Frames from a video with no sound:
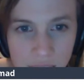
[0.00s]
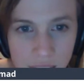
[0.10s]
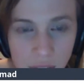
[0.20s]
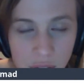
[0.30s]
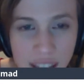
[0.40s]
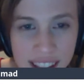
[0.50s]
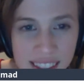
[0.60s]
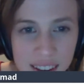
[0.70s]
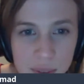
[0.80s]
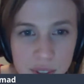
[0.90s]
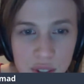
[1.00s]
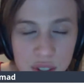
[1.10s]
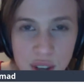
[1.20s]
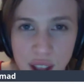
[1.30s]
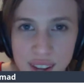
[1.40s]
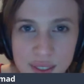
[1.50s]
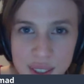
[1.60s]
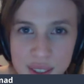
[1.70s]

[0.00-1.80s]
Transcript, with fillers: the fact that it was just not even a